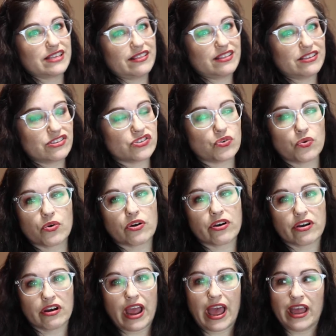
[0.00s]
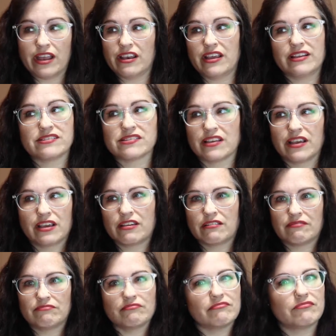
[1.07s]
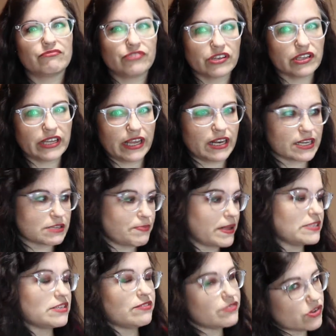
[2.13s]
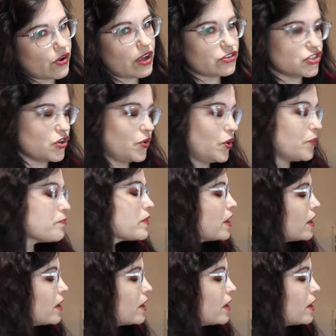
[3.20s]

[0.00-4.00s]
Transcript: in the store, and it's like really inexpensive, so I'll show you.